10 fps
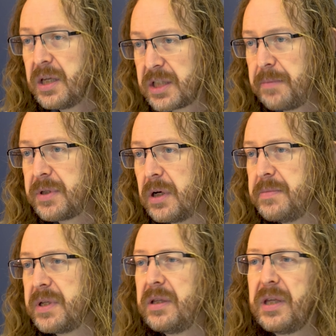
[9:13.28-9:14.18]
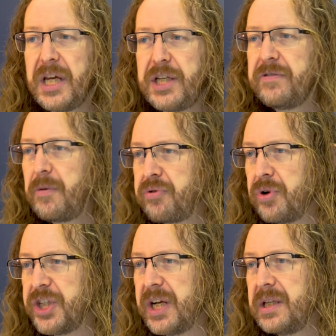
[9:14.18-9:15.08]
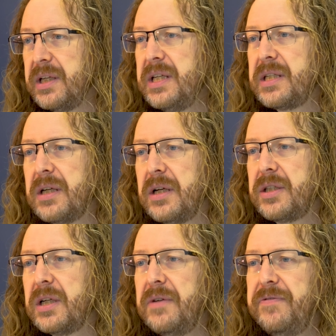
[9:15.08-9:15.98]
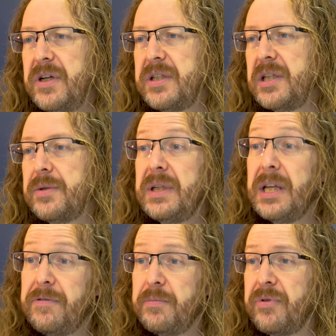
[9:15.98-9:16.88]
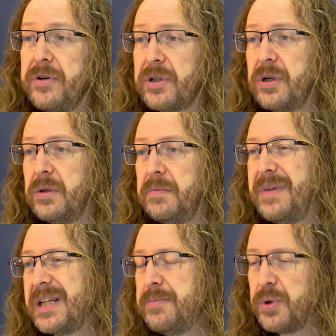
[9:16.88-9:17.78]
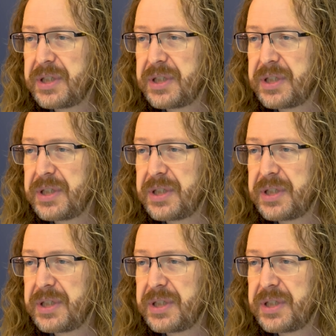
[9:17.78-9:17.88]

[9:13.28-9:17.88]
Sometimes the nature of a project is such that converting to a different protocol makes more